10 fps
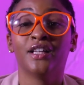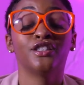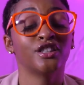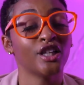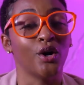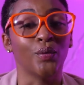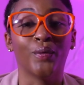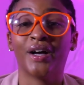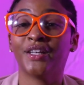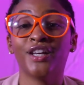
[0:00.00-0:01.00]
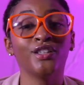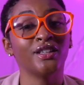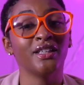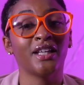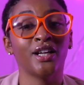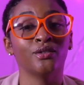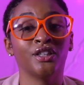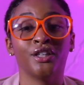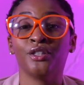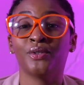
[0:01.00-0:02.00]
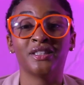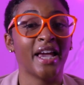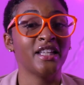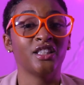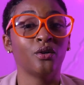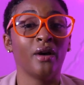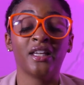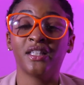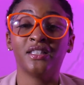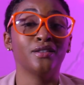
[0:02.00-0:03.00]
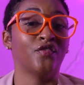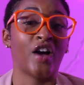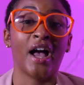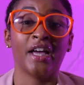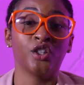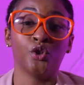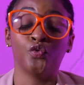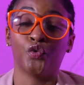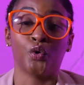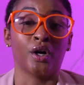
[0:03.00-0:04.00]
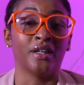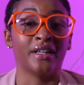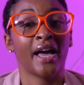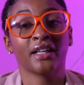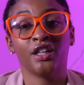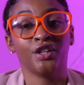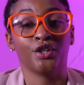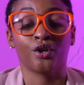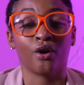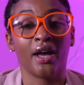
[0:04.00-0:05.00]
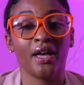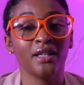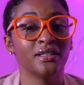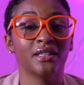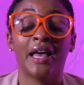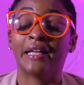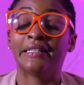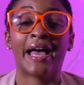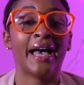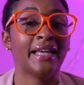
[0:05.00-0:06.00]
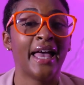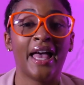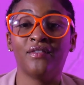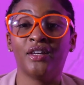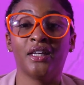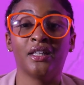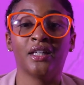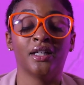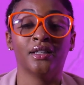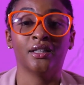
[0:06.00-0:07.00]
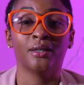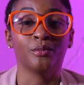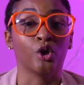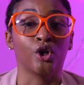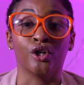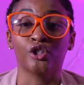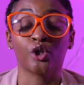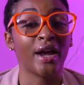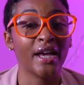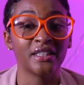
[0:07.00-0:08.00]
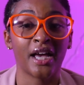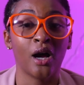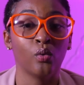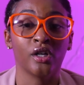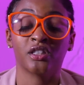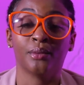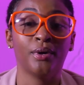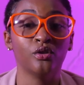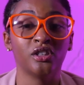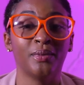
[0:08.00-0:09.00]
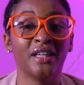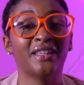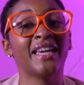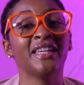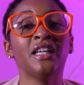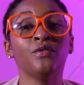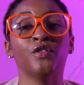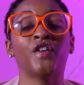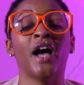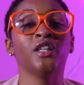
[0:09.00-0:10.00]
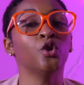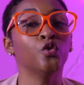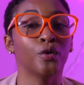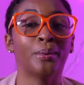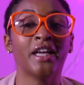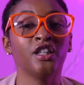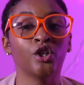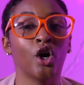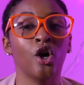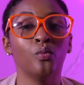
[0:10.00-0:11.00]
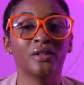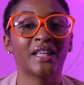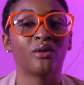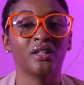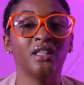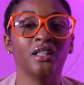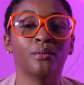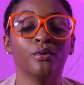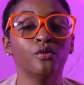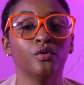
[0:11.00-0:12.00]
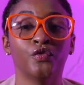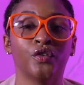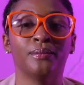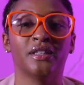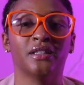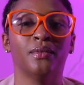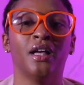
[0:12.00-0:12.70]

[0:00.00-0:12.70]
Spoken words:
So another thing they don't tell you is HOA can fine you for not cutting your grass, not having your trash out where it's supposed to be. They can even fine you for painting your home without getting approval from them.